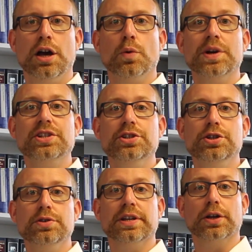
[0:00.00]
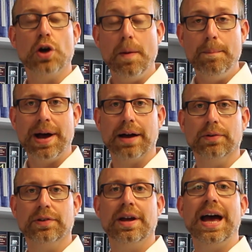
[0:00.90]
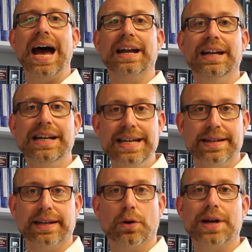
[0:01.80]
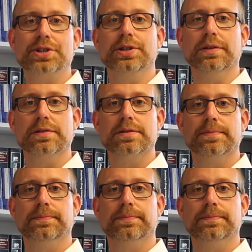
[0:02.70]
which is using compound and leading questions.